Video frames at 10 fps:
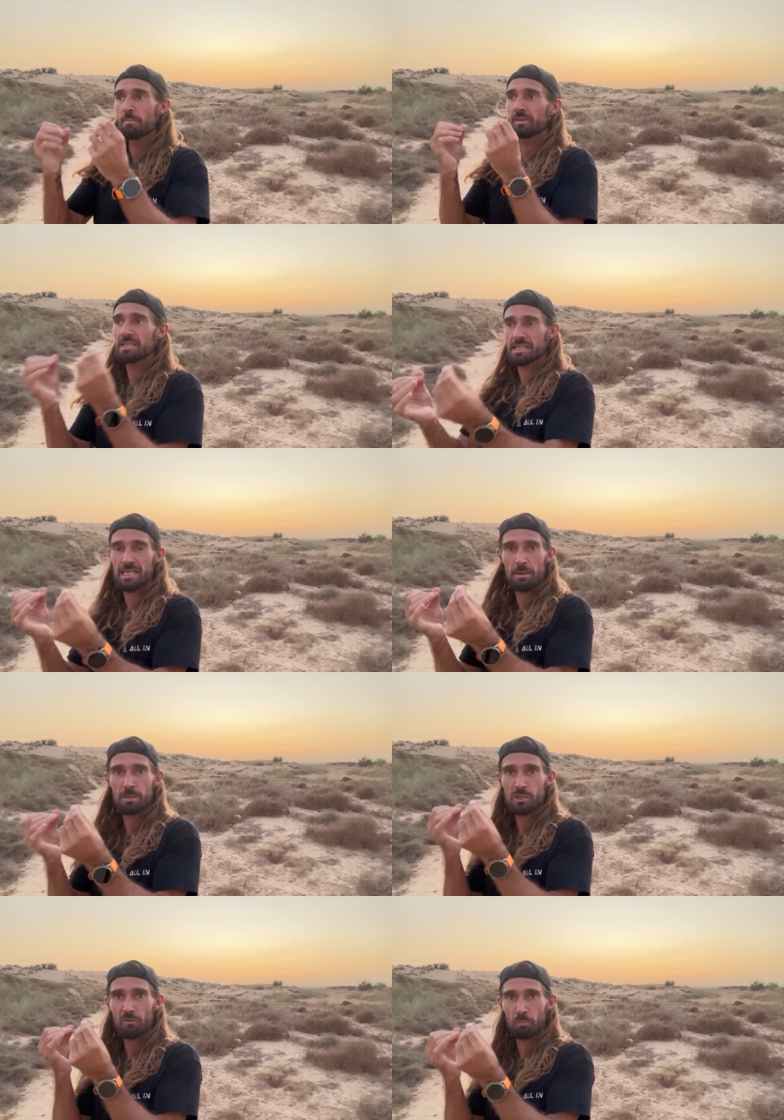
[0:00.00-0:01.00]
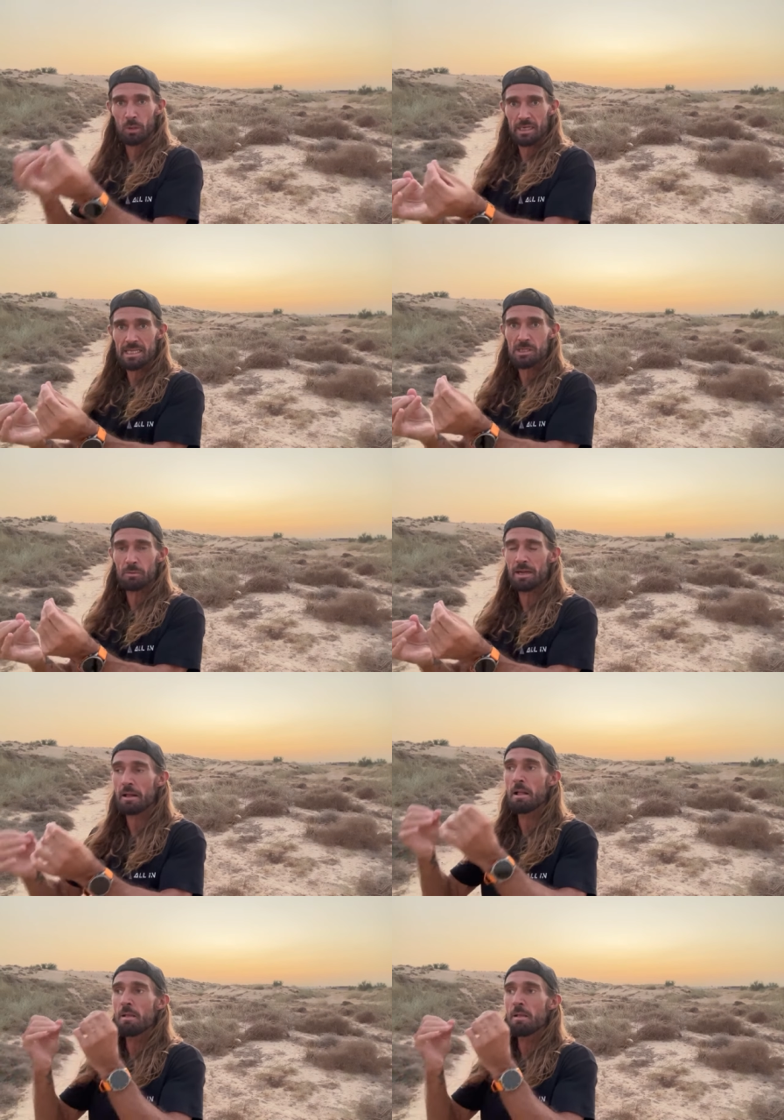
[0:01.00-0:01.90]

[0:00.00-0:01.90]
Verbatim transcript: this is how much you've put into it,